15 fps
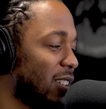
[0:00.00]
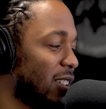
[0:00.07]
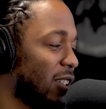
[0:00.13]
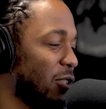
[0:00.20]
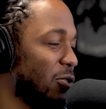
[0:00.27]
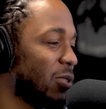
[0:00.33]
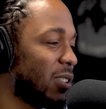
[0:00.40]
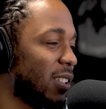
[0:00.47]

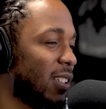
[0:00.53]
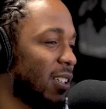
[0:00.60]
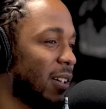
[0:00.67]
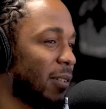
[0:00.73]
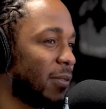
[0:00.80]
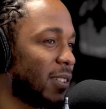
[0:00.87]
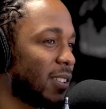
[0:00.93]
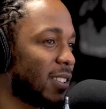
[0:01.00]
Q was the
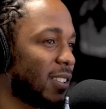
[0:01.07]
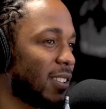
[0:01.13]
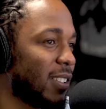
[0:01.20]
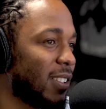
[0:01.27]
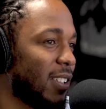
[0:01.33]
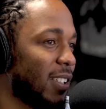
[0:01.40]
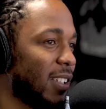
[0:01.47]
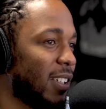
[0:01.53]
toughest.
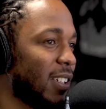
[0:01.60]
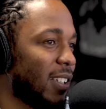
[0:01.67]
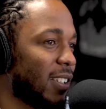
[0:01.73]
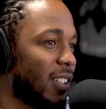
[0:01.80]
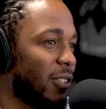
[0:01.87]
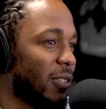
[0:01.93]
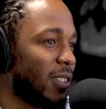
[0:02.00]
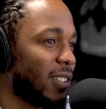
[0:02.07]
Right.
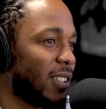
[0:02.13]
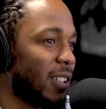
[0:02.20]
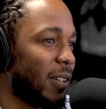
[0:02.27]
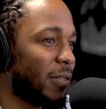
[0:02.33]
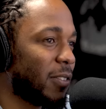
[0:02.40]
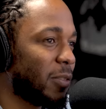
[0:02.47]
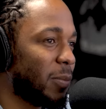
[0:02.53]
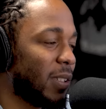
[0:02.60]
Q was the
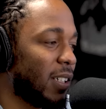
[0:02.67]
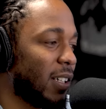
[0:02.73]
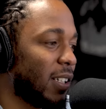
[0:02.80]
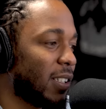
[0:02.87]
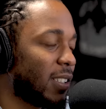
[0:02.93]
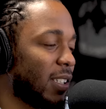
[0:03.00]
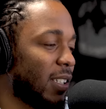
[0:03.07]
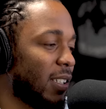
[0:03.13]
toughest
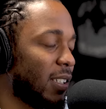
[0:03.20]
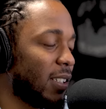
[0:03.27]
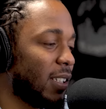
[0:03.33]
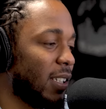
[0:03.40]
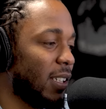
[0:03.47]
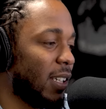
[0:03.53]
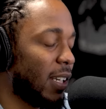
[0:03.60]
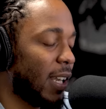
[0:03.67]
because
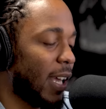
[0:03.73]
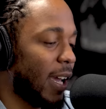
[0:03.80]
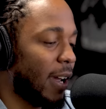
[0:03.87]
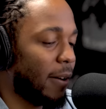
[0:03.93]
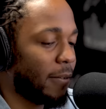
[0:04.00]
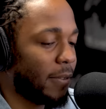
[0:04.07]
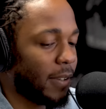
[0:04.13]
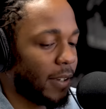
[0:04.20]
he didn't
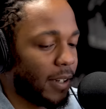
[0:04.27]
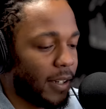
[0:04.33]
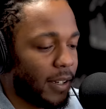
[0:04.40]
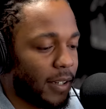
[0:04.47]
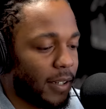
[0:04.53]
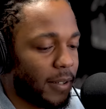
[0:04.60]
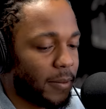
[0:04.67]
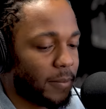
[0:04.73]
have
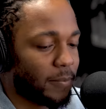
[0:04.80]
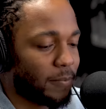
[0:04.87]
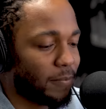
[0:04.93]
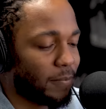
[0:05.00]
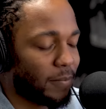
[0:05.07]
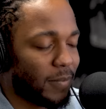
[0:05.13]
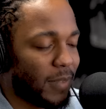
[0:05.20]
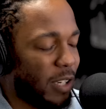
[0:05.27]
the,
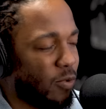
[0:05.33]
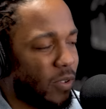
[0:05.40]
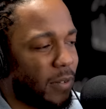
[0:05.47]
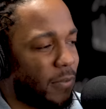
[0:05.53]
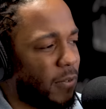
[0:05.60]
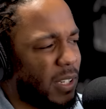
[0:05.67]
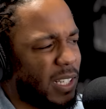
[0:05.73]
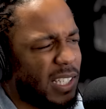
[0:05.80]
he
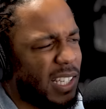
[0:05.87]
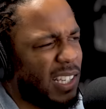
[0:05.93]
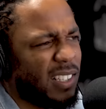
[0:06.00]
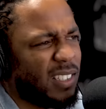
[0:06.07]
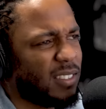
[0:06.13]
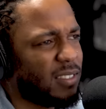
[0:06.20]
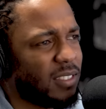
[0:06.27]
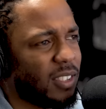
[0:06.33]
wasn't fully
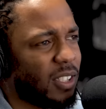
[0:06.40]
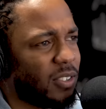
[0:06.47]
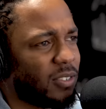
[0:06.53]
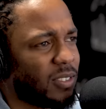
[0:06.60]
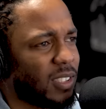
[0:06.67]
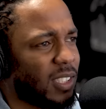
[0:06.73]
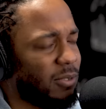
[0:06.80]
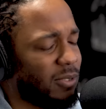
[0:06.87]
in. You know,
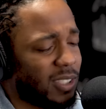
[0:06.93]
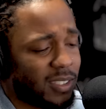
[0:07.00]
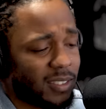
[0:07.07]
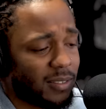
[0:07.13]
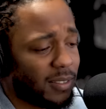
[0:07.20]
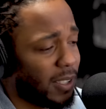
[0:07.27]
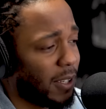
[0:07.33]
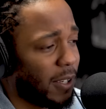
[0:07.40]
he was just